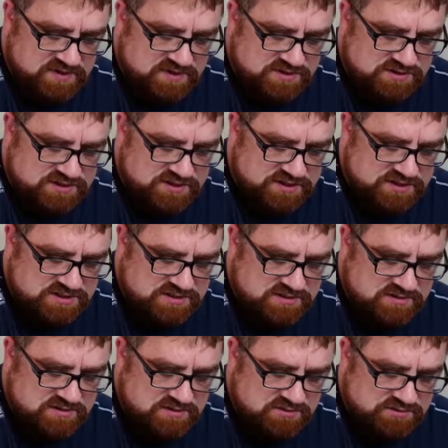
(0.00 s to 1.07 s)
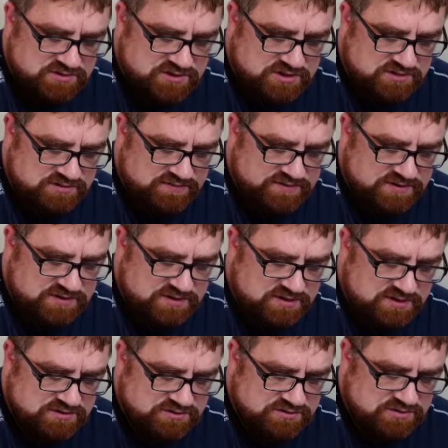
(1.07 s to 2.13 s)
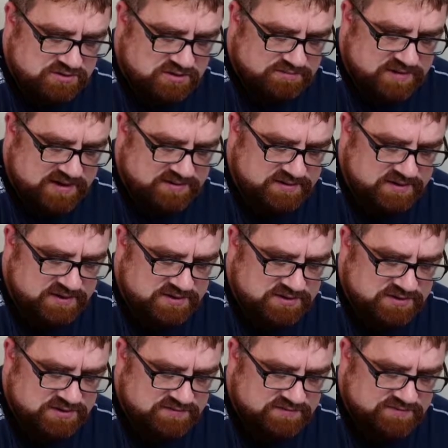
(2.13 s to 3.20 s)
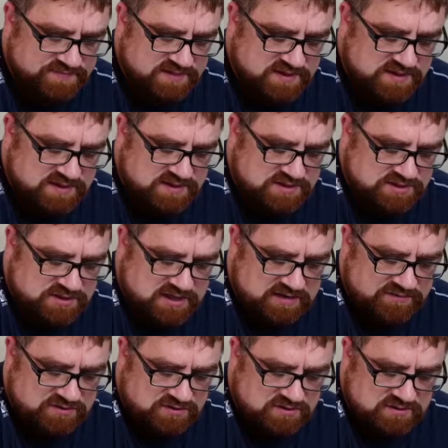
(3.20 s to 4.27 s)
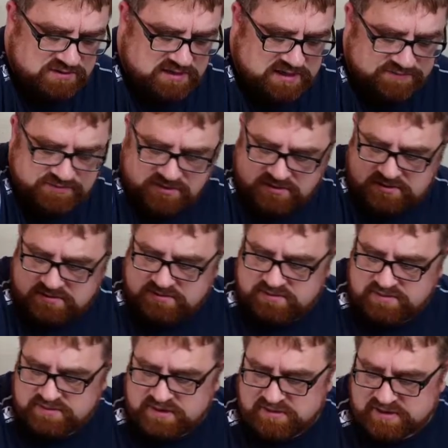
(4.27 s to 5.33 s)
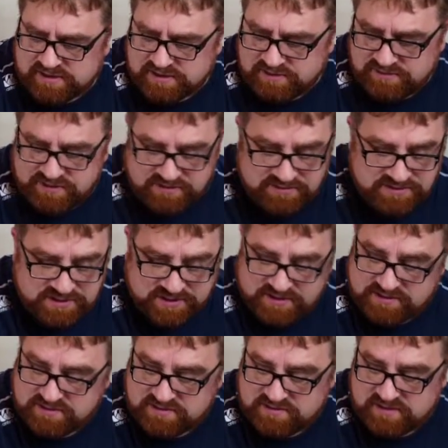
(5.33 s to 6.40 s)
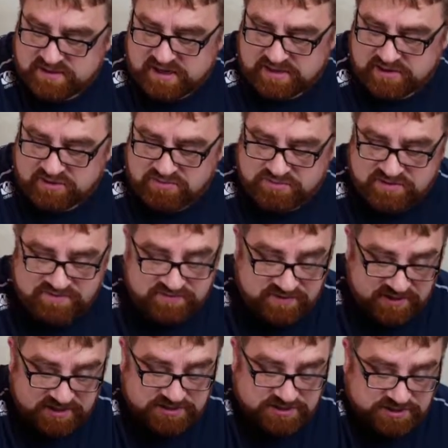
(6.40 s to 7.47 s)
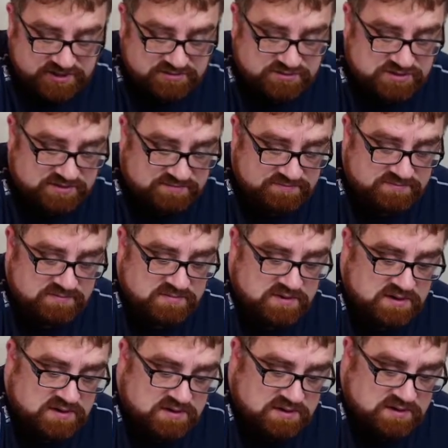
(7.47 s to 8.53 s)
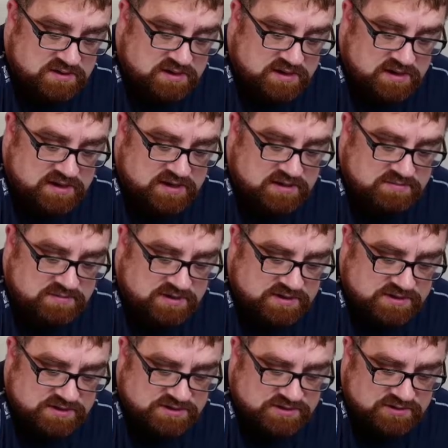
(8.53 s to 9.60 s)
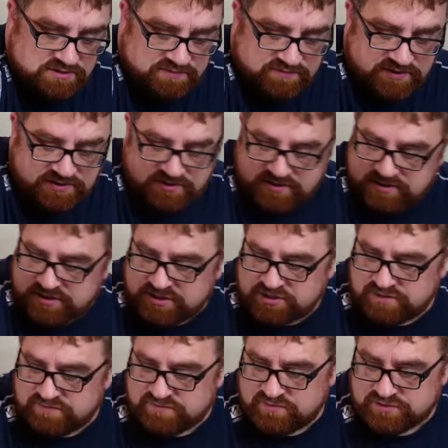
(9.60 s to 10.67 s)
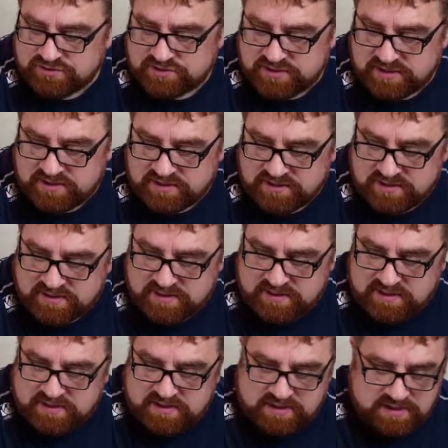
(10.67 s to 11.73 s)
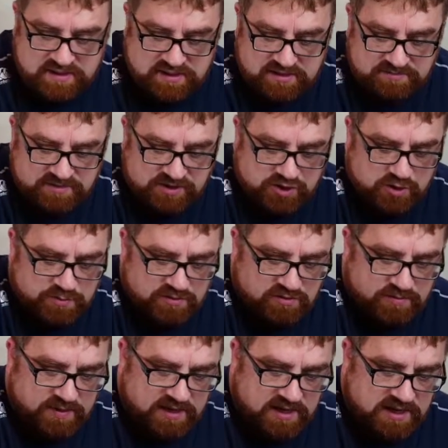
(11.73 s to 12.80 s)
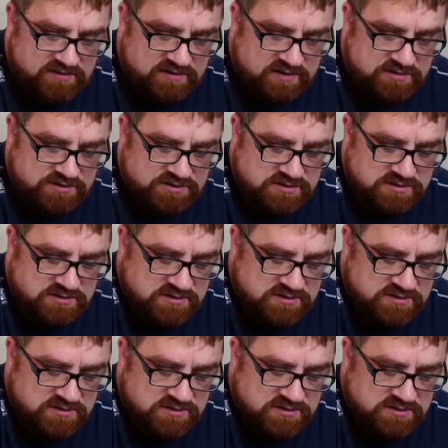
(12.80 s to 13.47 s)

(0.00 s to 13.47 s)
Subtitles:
So this, and also the gun. If you see, the gun's got a bend in it and stuff. So I've got. Now I don't use these. I don't prefer to use them, and you can see they're not in very good condition, unfortunately. They could be repaired if I was.